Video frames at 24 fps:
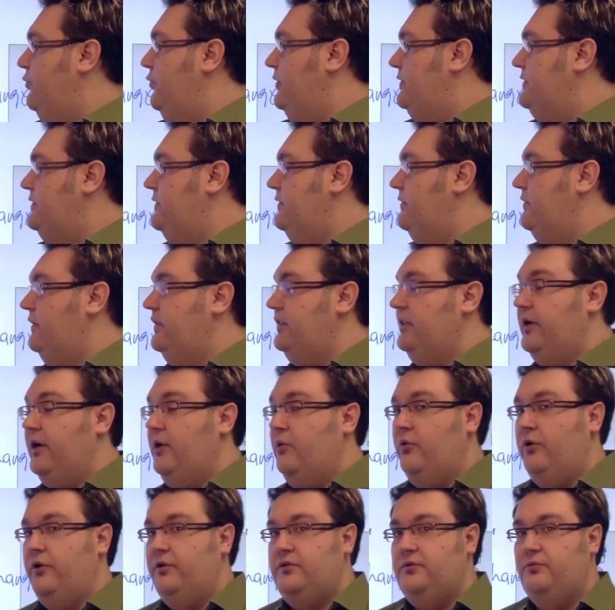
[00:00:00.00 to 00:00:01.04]
point to the thing that I
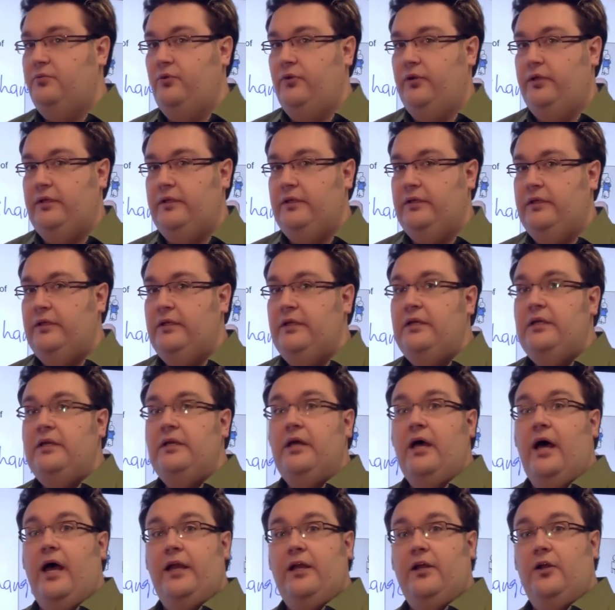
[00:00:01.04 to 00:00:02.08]
want it to point.
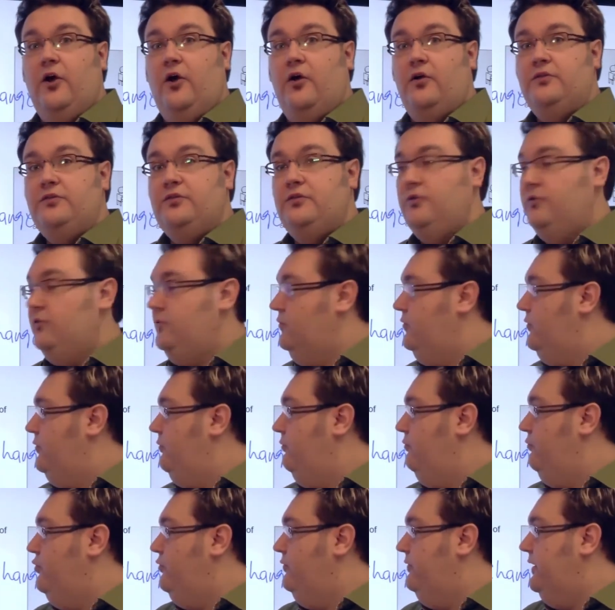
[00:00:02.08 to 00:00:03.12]
I can also
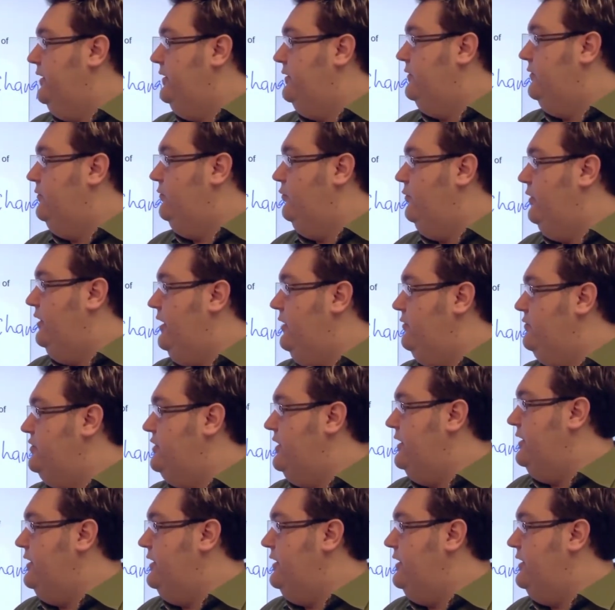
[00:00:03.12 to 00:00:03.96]
move it without